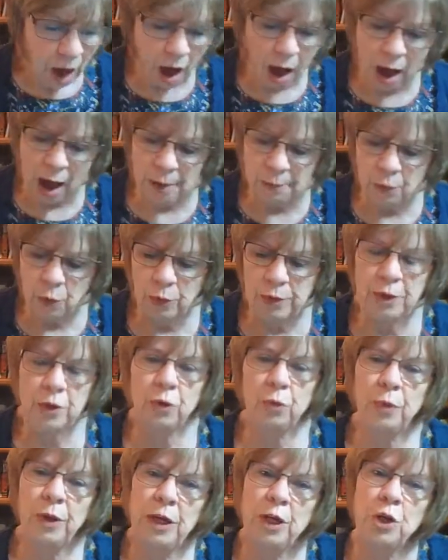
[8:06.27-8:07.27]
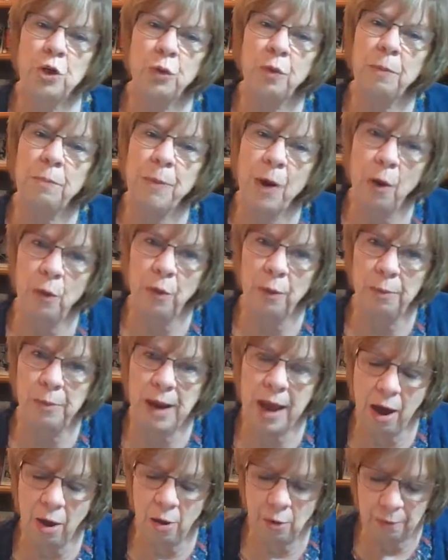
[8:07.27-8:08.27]
I'm going to read you a poem
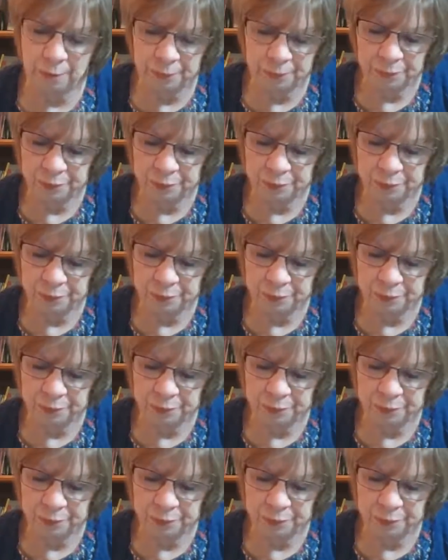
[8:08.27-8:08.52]
now,